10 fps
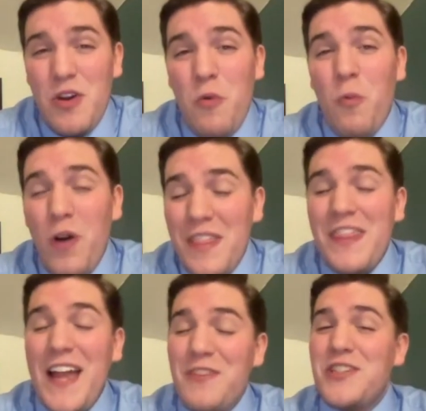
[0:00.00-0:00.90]

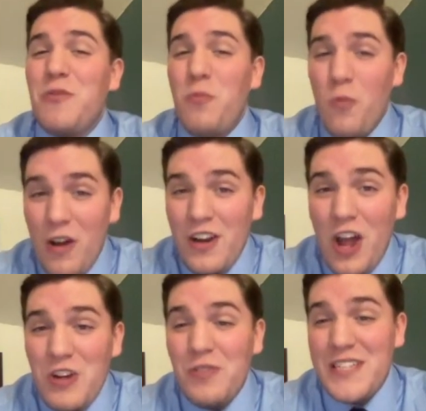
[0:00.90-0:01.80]

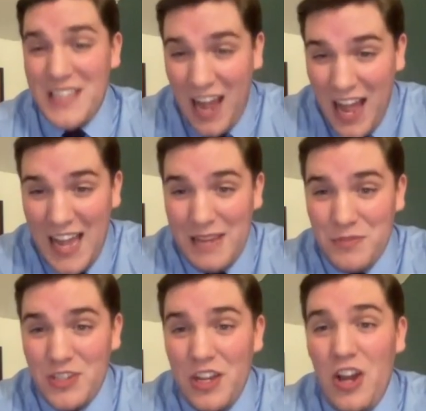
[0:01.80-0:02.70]
1,100 times